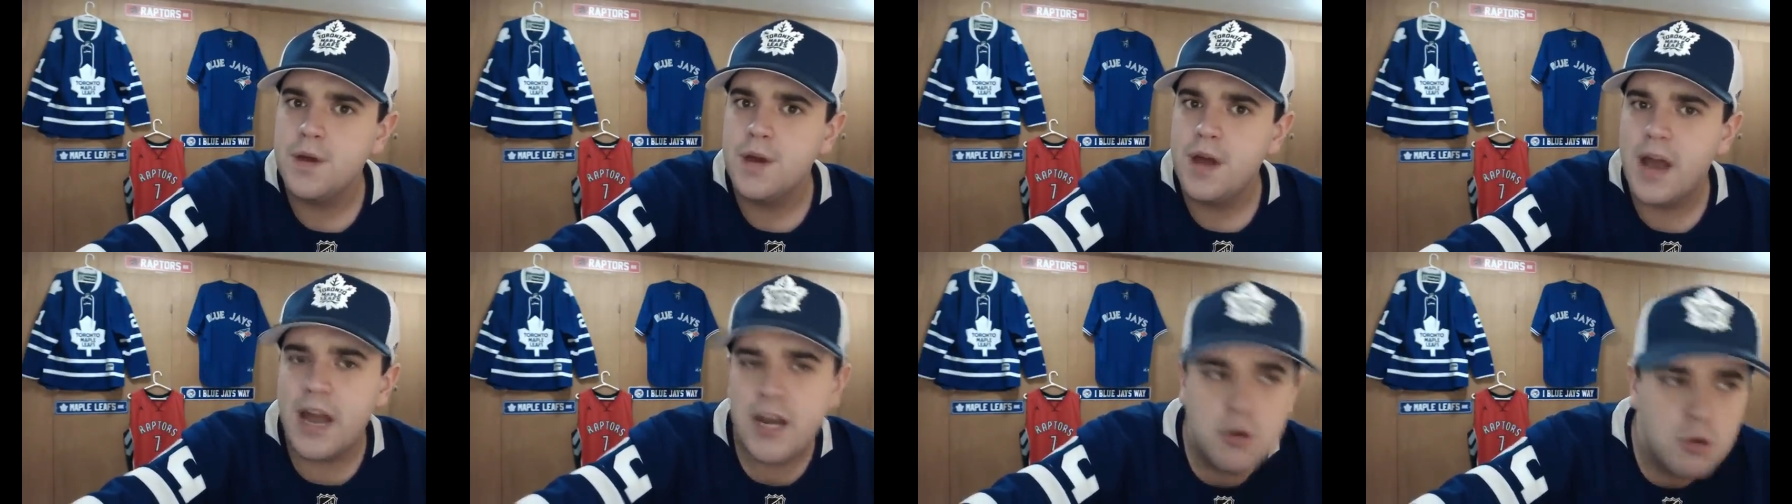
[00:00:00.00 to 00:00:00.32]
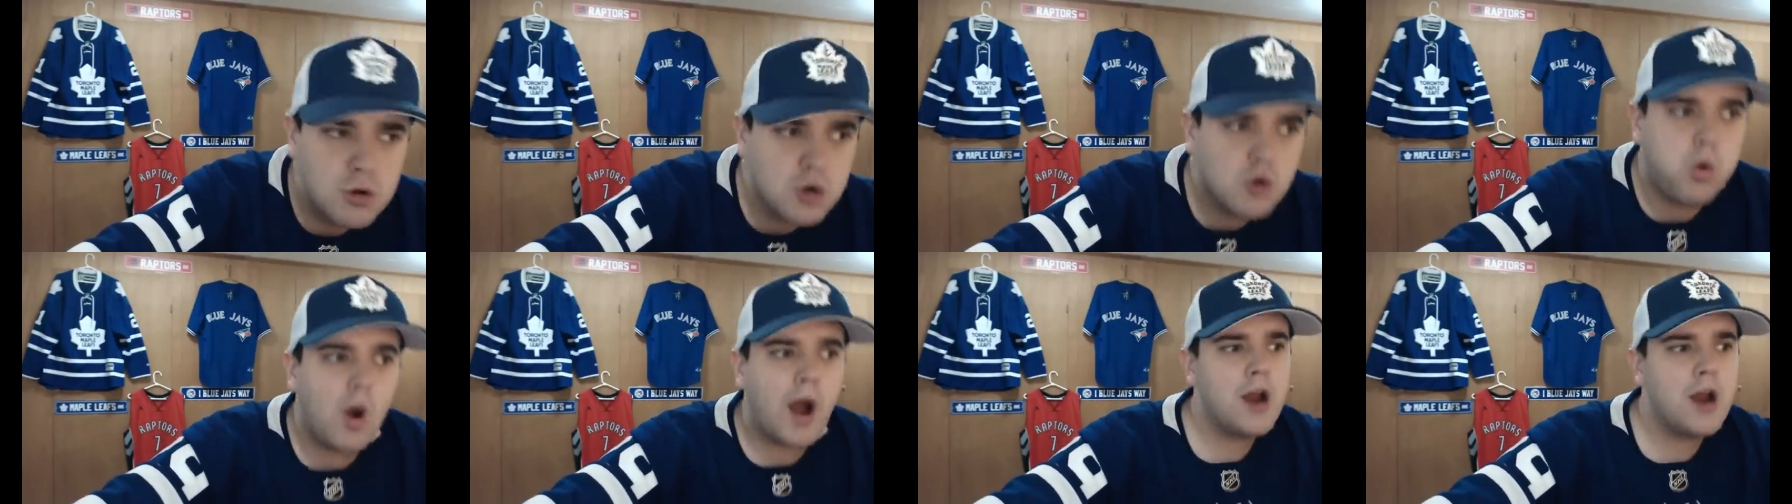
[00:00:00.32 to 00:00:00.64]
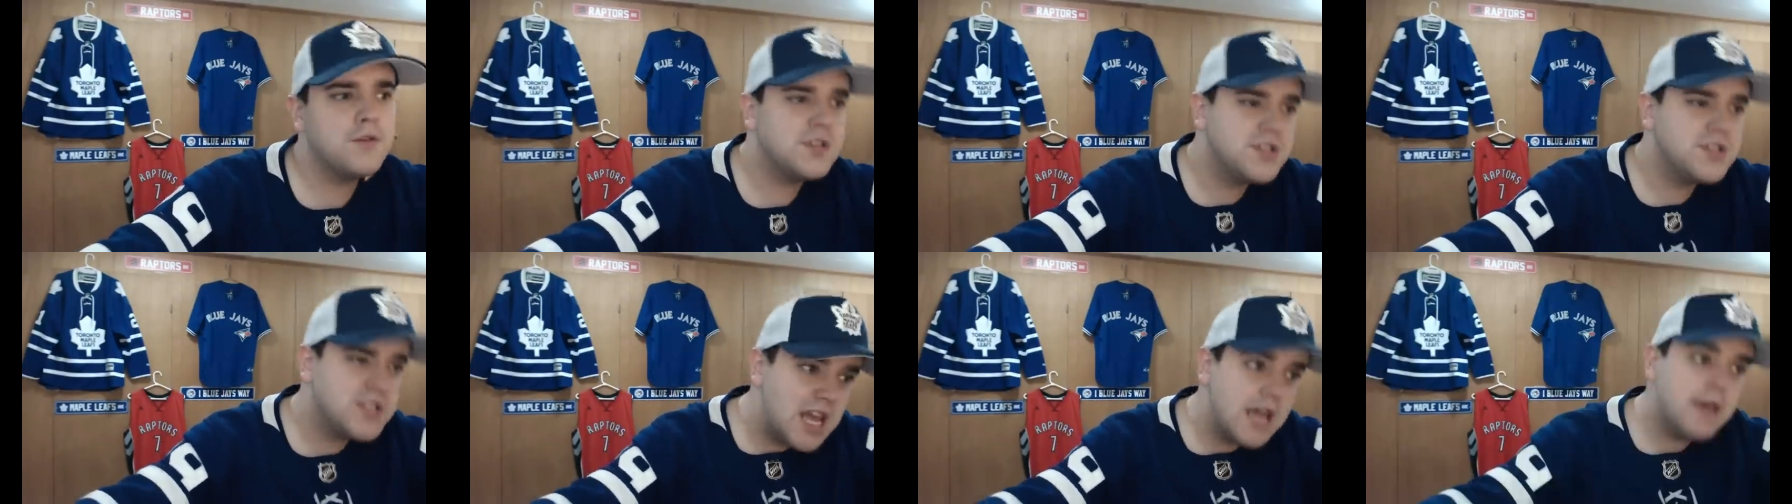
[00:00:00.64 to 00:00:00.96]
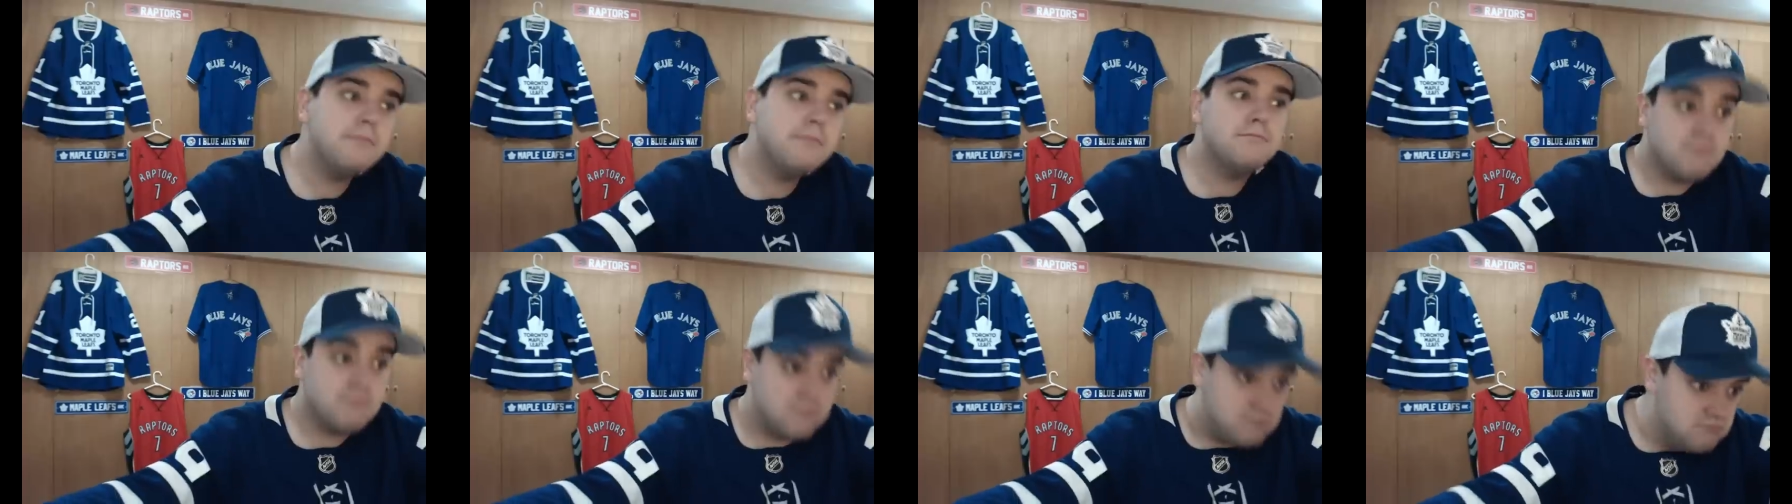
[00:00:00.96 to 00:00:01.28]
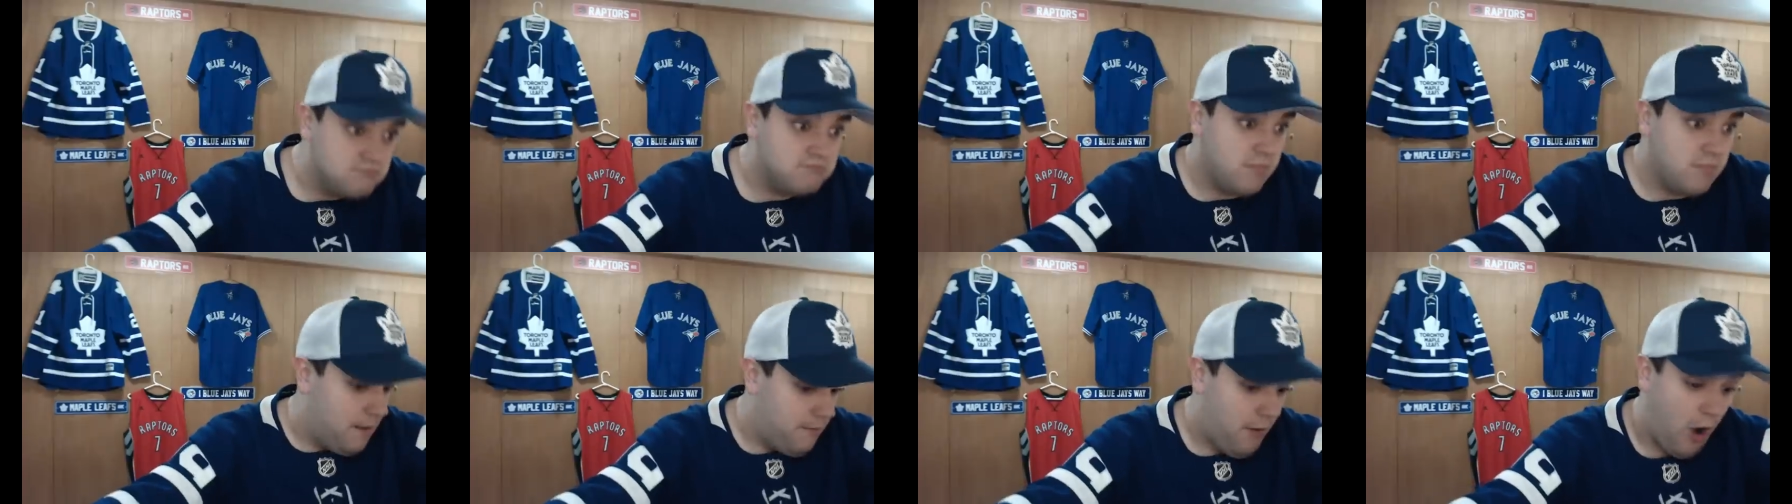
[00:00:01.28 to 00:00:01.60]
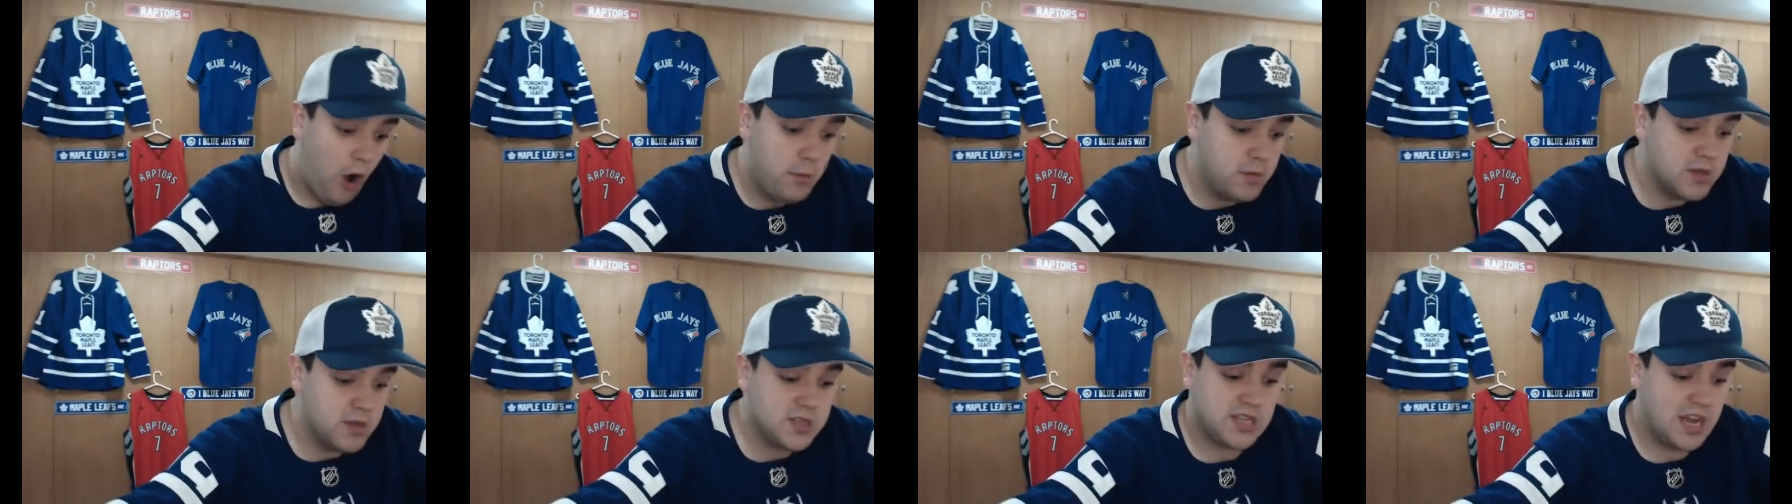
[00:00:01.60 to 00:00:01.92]
and you acquire the same,
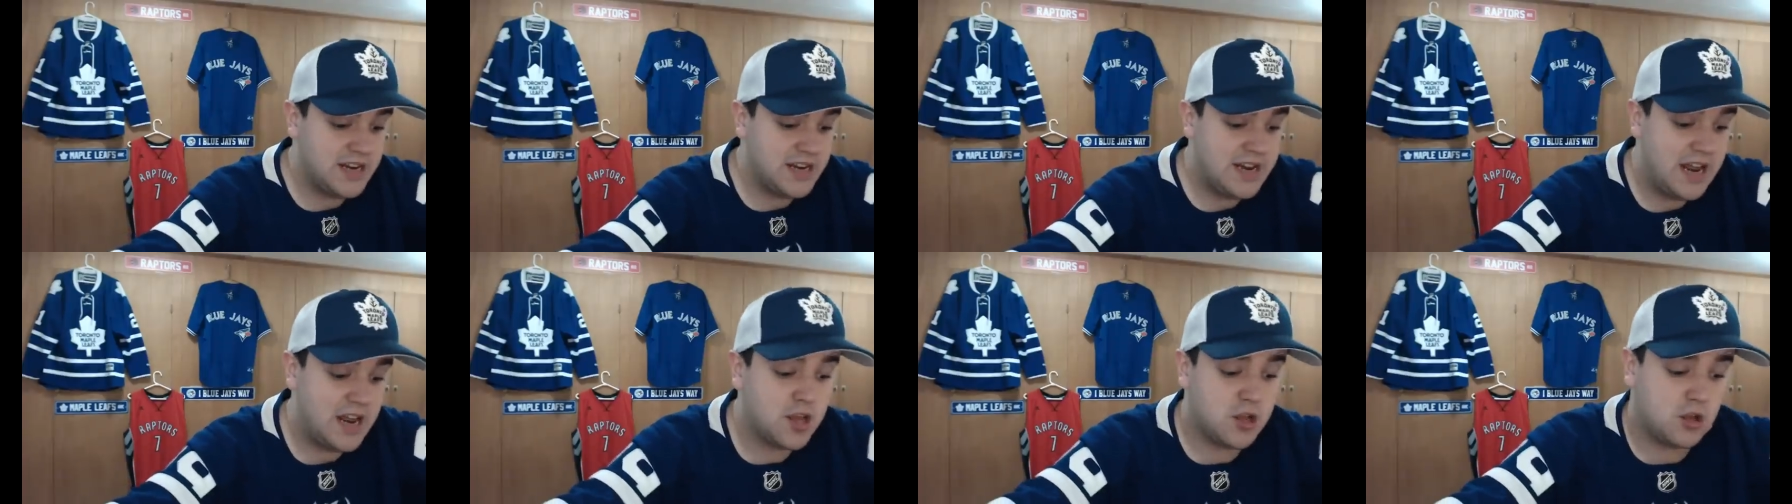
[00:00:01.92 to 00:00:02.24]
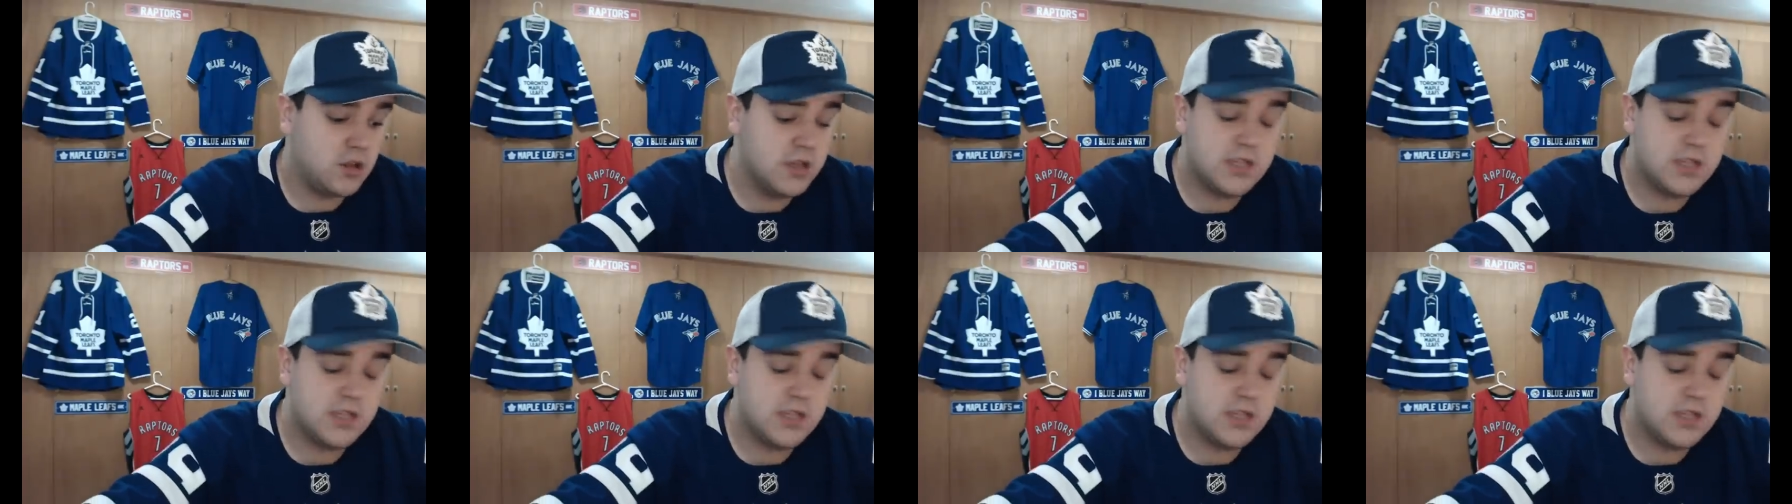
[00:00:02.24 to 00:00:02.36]
almost identical